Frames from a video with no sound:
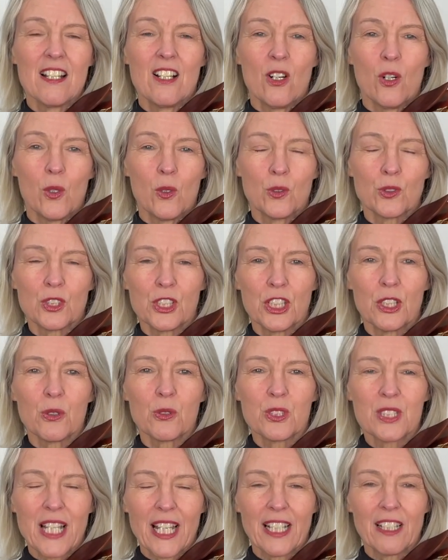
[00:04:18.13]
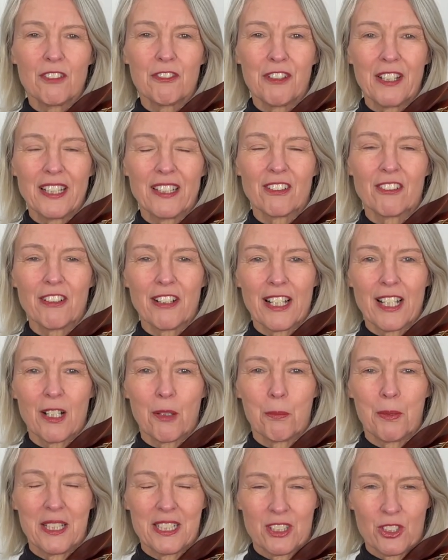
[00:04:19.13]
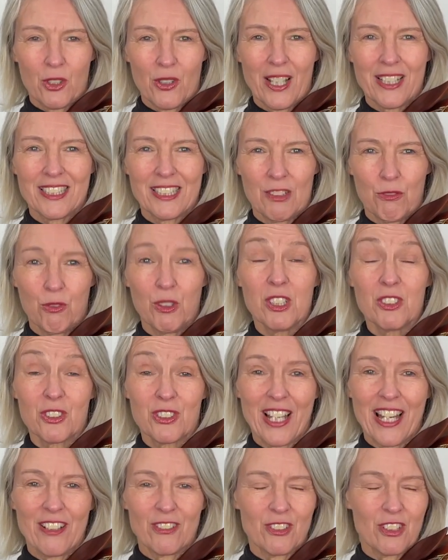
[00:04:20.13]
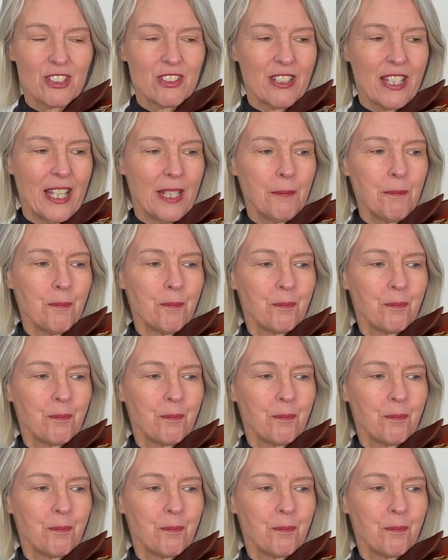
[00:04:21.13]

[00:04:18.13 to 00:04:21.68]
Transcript: alter your second finger a little bit so that it will sound the same.